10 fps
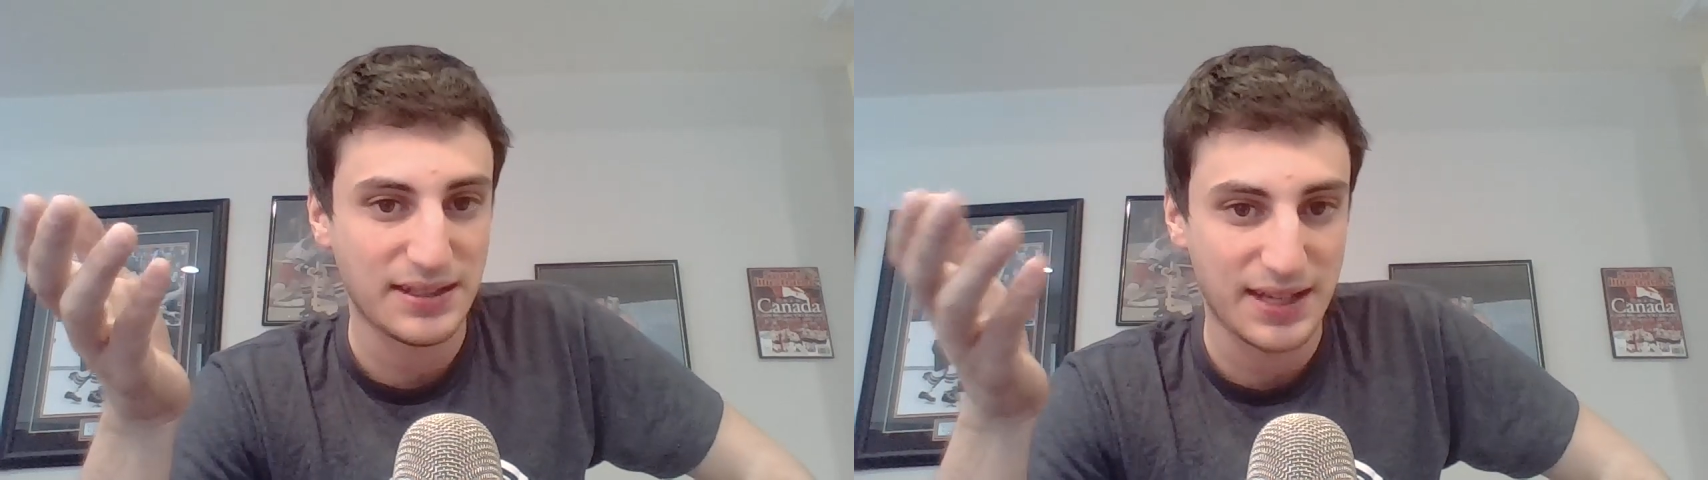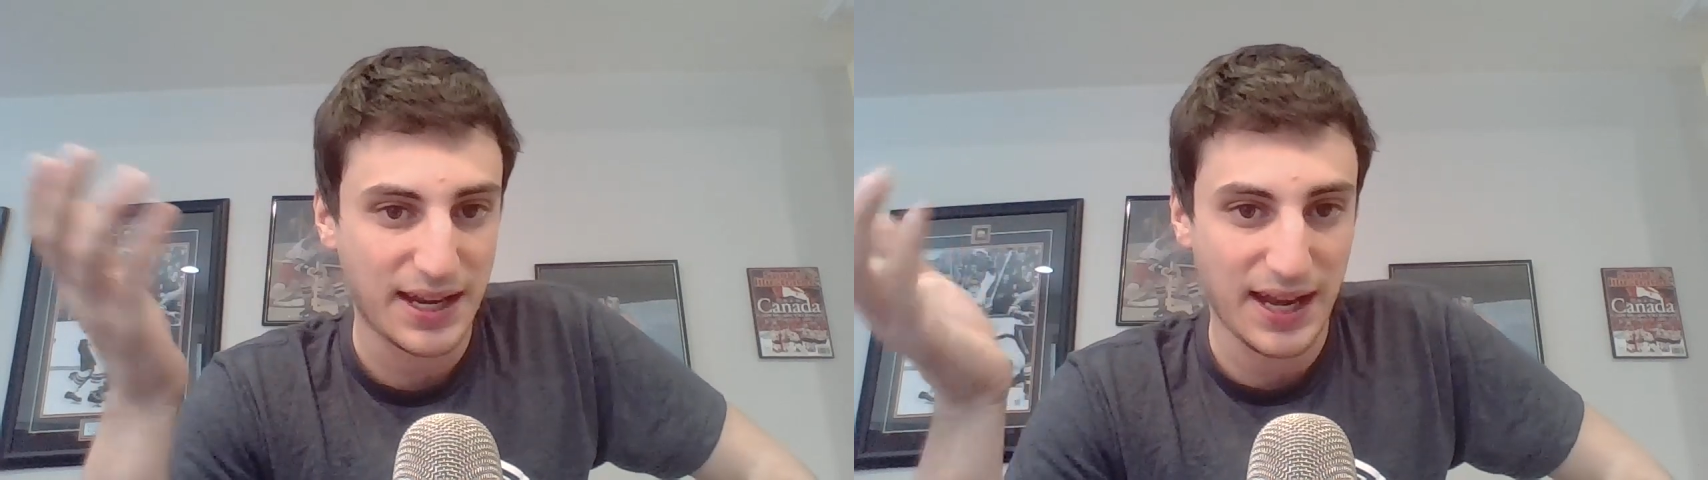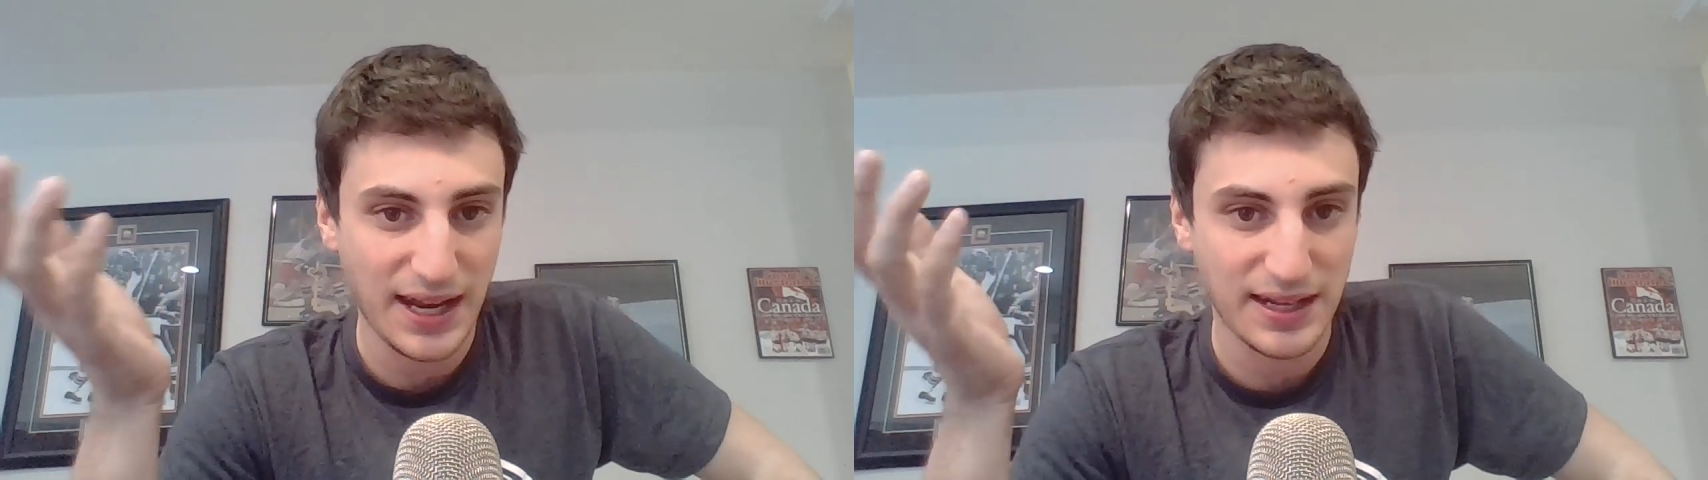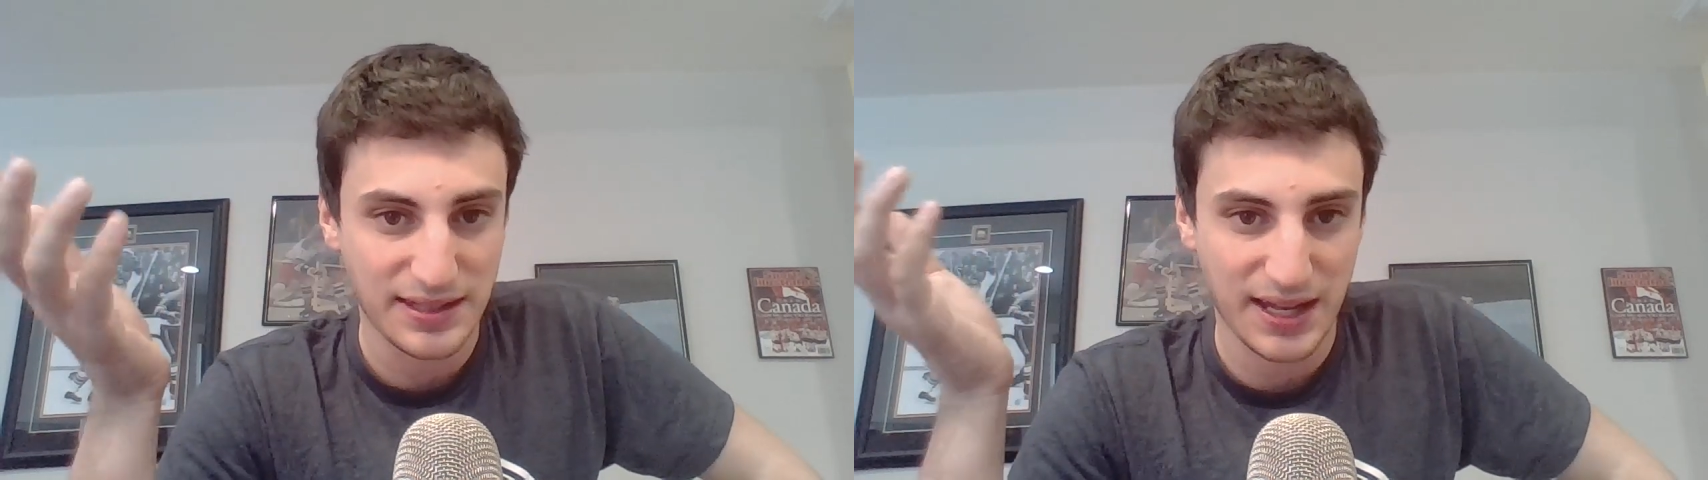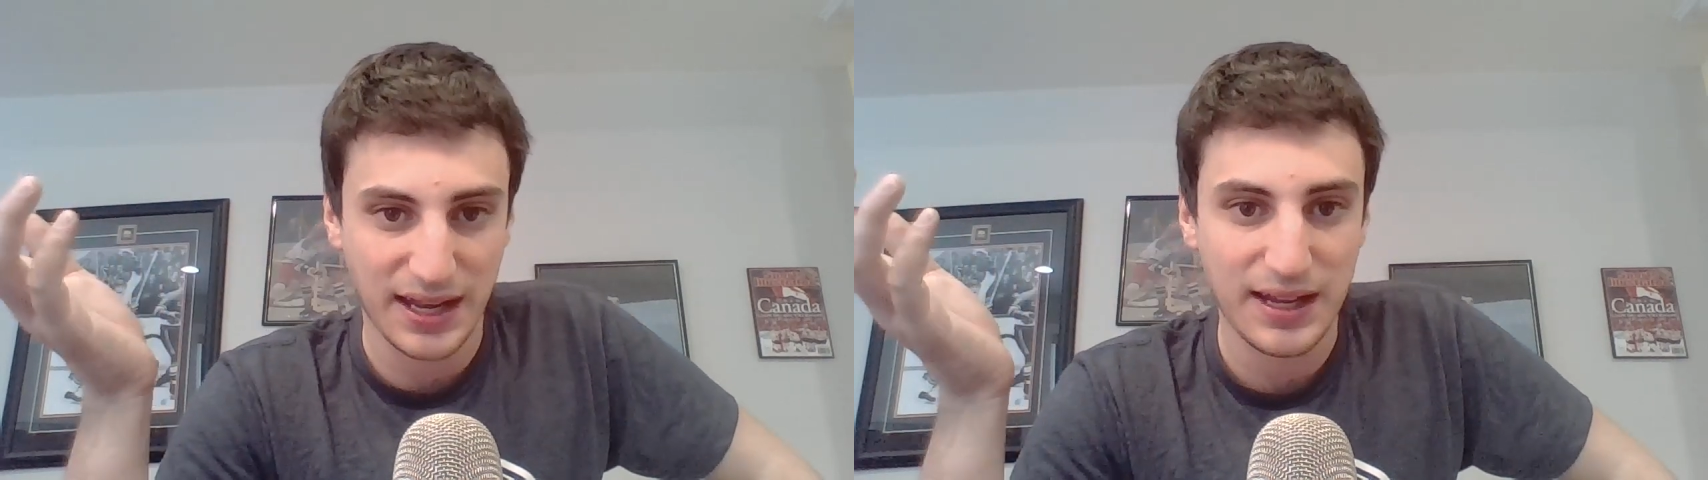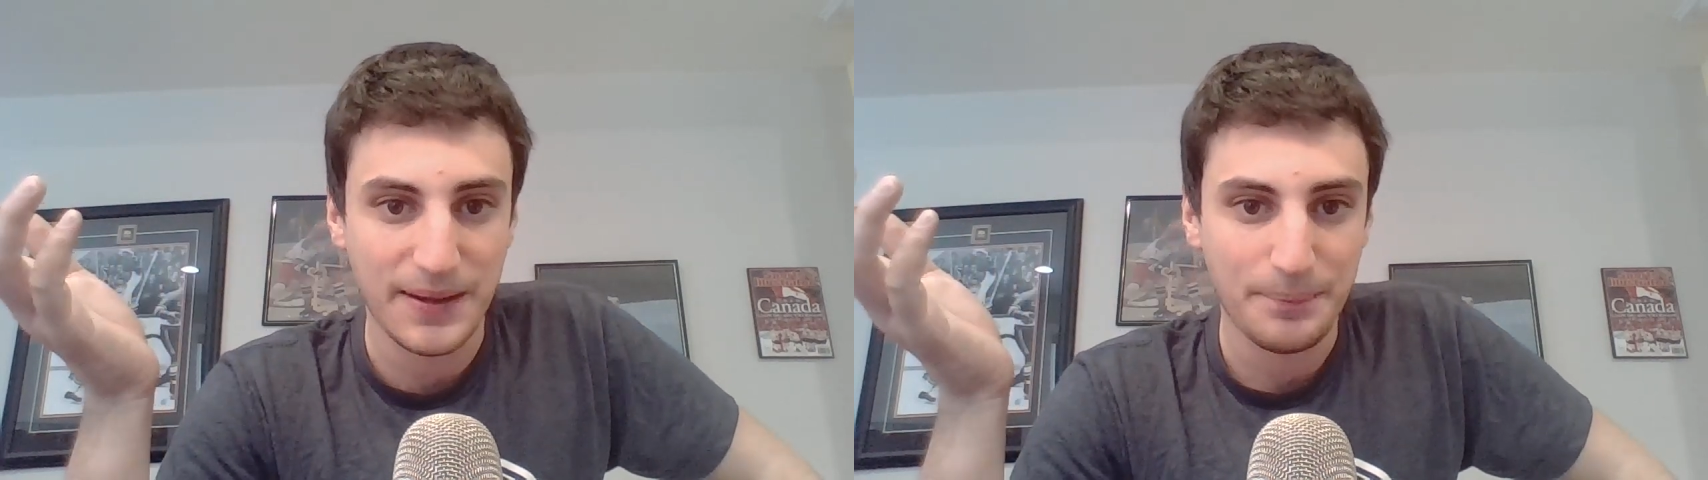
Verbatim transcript: that Canadians think